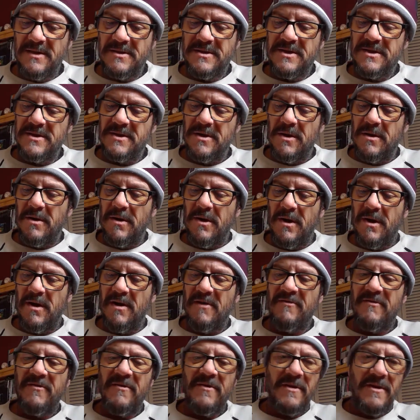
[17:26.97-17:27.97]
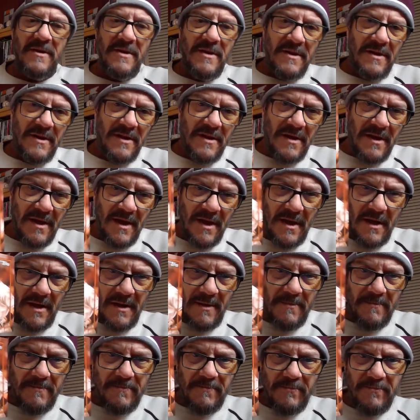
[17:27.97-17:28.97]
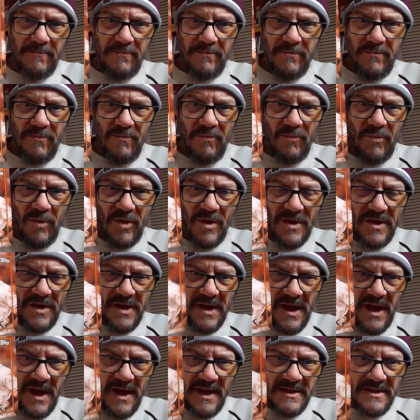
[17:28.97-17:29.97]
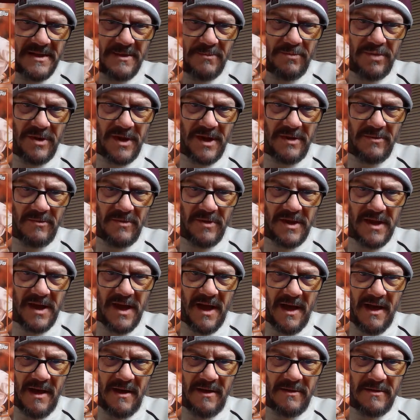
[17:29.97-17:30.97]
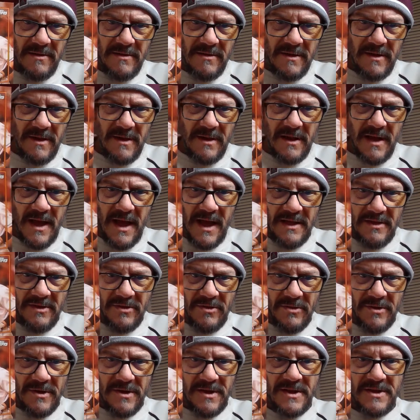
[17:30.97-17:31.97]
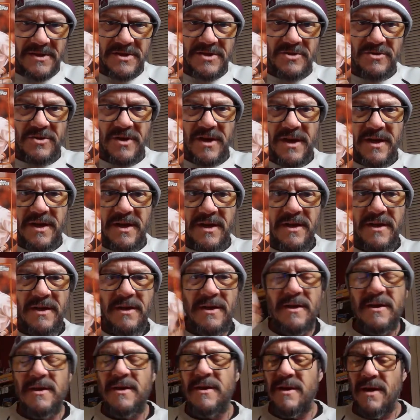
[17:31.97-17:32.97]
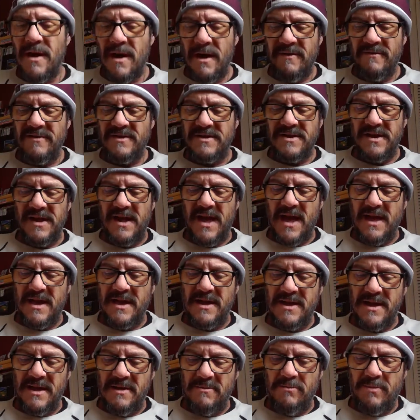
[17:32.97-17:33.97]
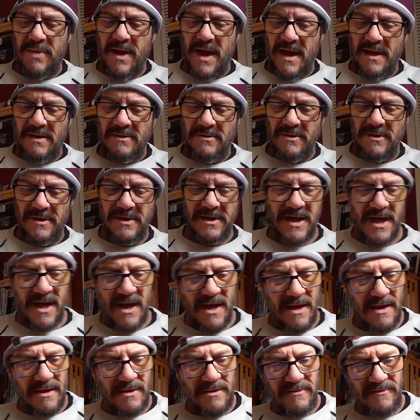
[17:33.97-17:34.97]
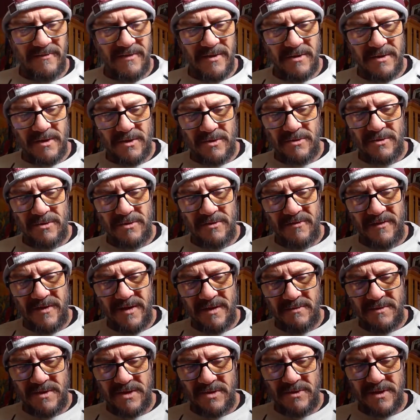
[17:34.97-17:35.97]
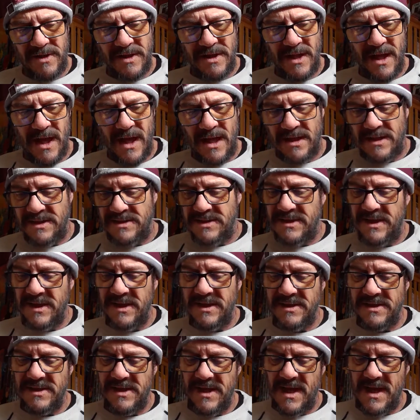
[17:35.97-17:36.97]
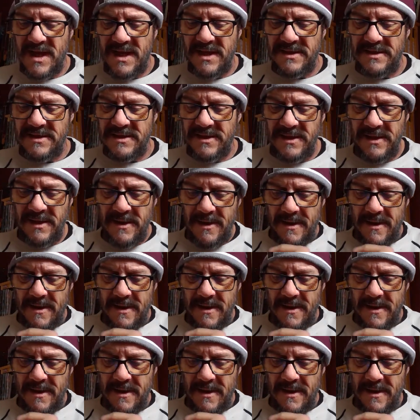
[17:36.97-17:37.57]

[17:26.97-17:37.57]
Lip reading: Surhoff, one of the guys that played with Cal a lot during the streak, obviously had an impact on Cal. Very cool of him to acknowledge these guys.